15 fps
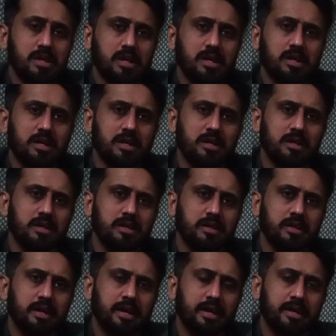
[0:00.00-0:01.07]

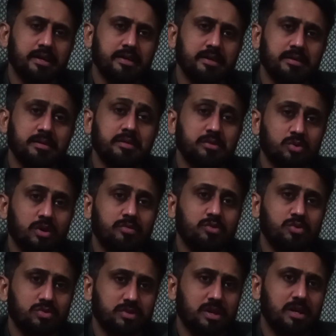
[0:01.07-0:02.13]
and you have
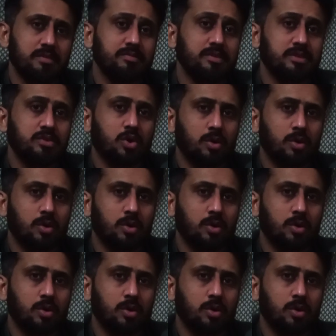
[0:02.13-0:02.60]
to start with